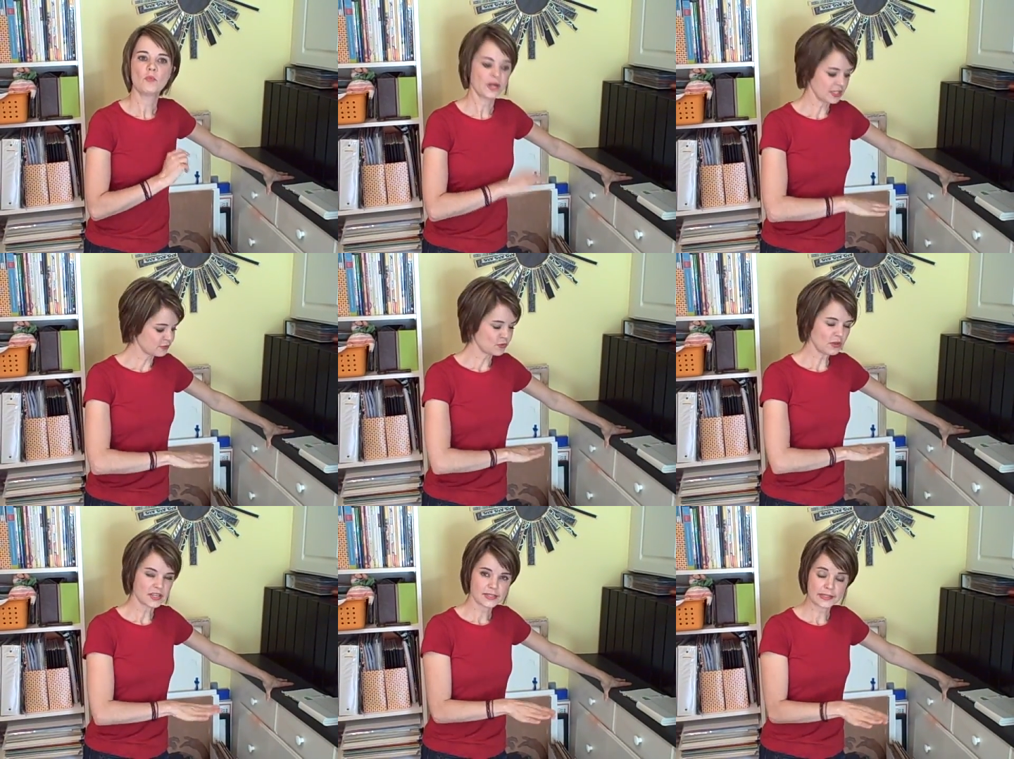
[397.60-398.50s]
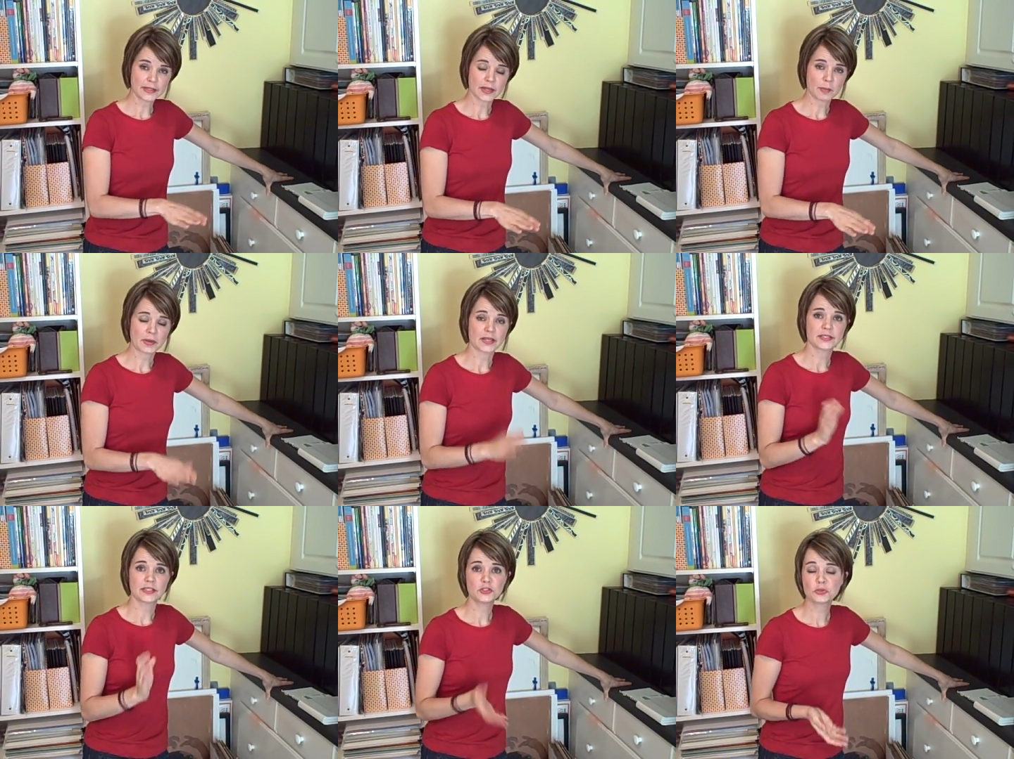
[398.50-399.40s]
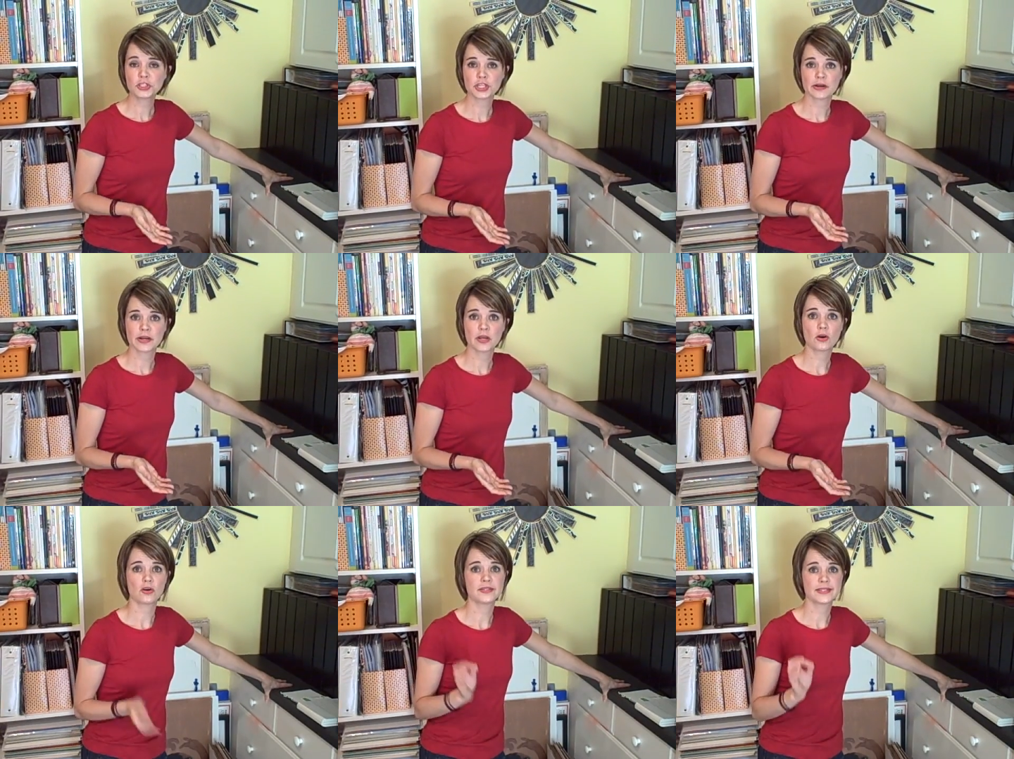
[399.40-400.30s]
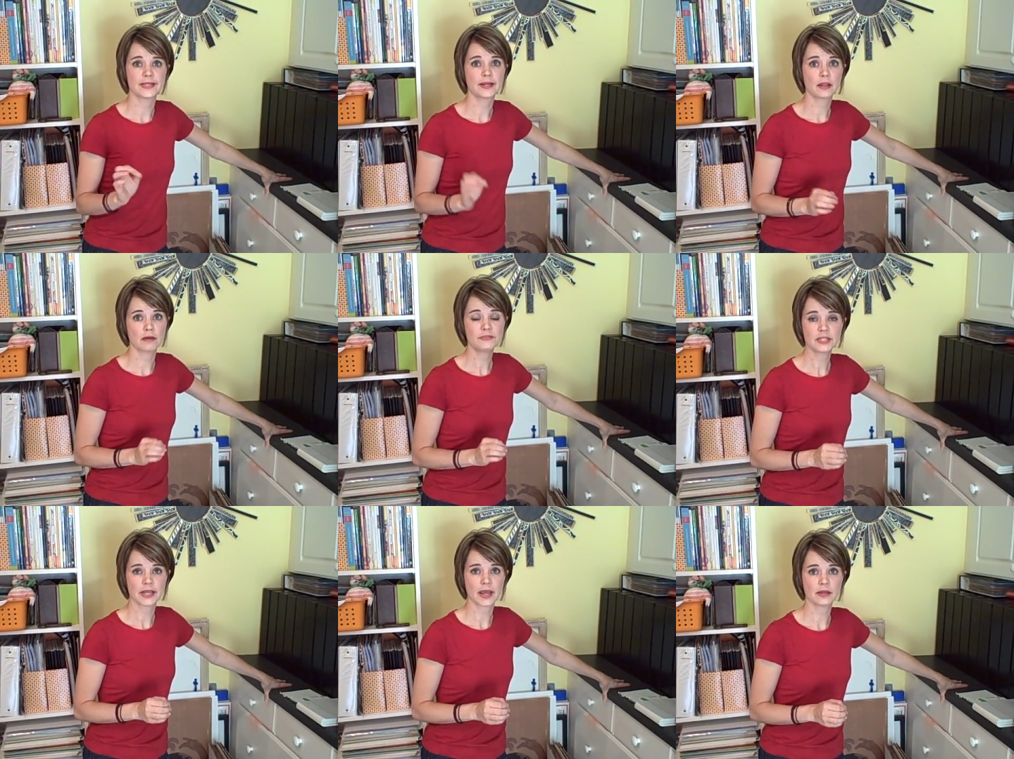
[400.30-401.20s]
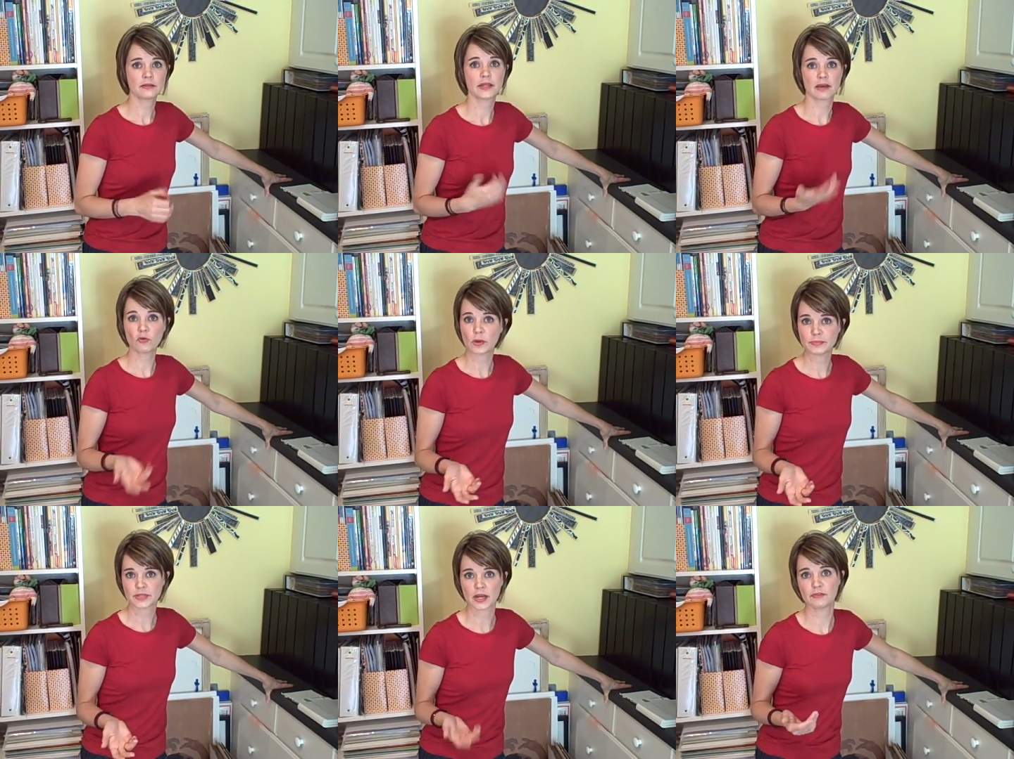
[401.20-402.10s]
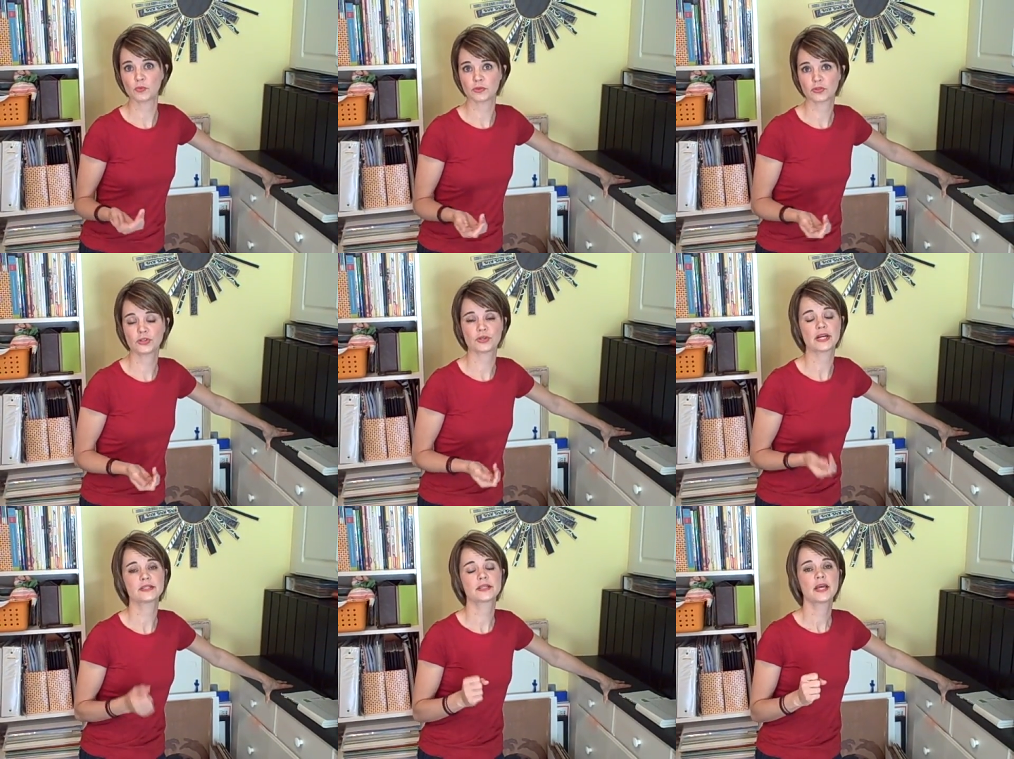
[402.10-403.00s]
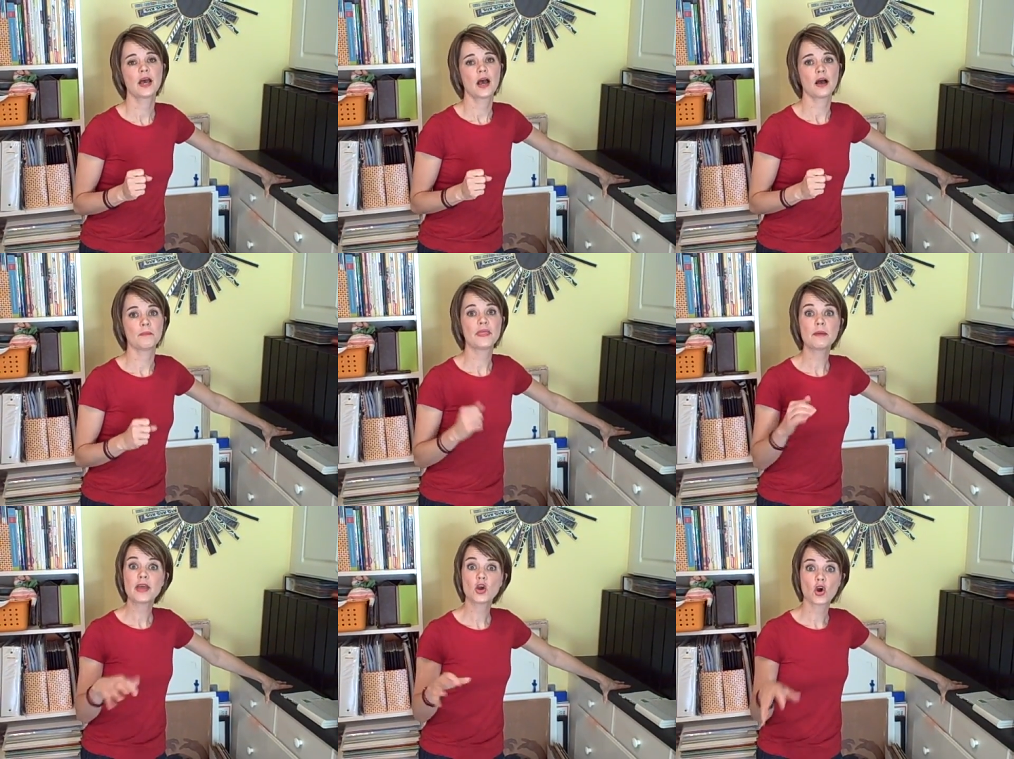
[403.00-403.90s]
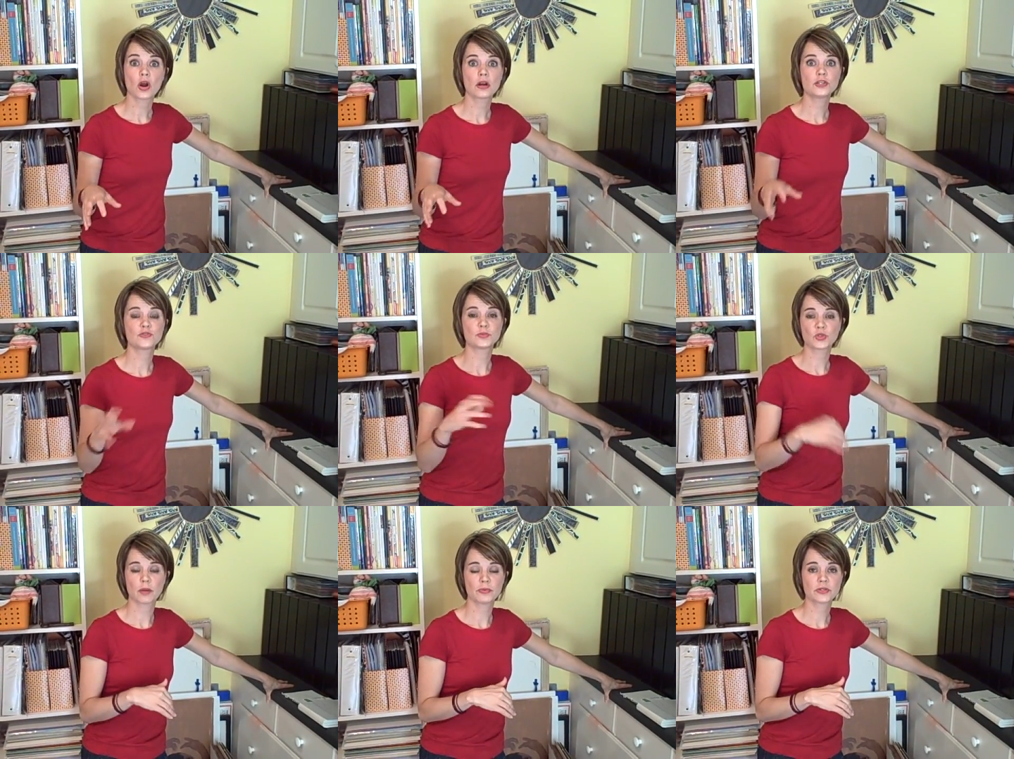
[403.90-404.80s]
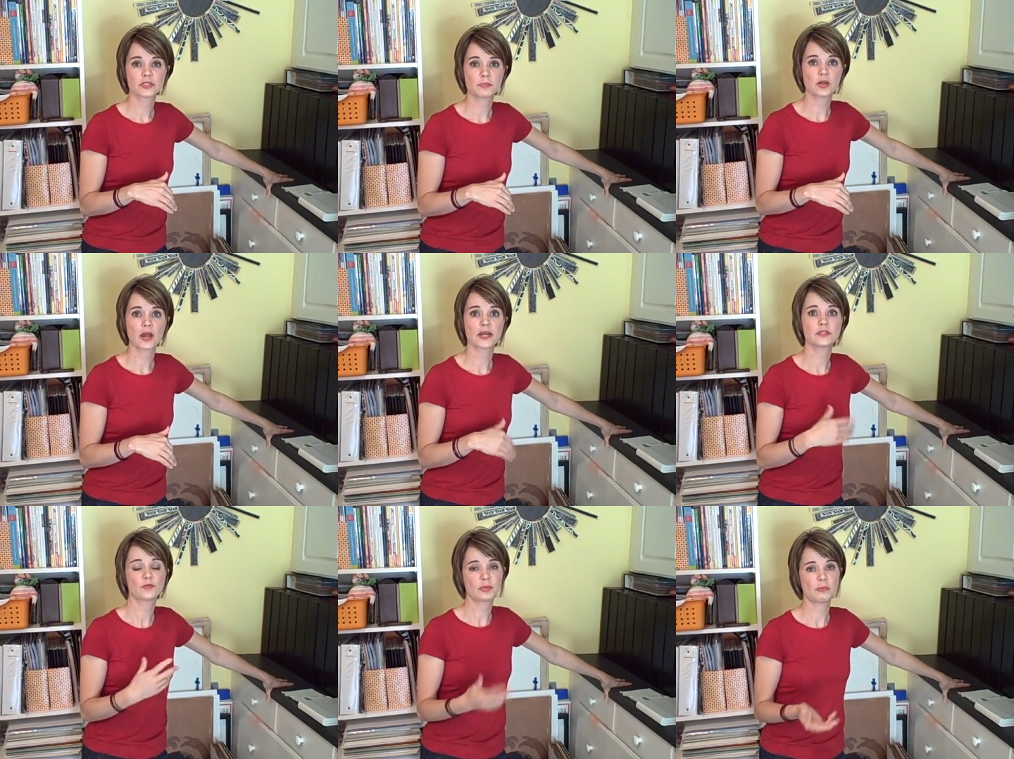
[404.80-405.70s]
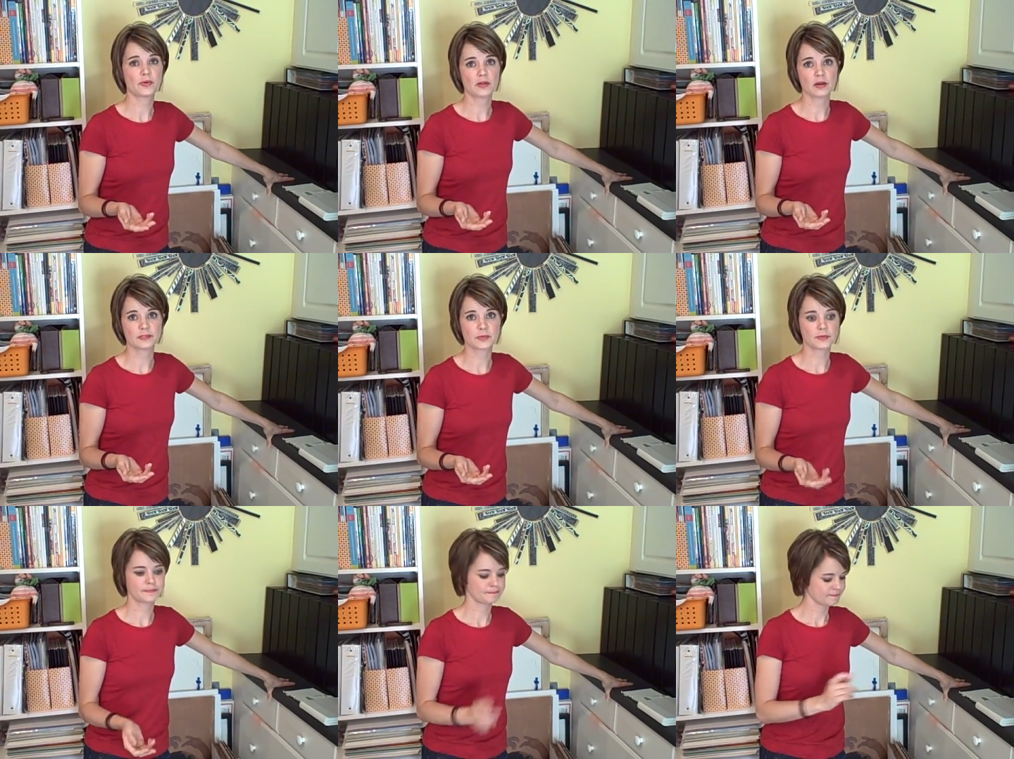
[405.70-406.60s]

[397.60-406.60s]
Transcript: When it gets full, I seal it up and I send it to a charity called Send Love Today. They have a website if you want their address. They make cards from scrapbook supplies for people in the hospital.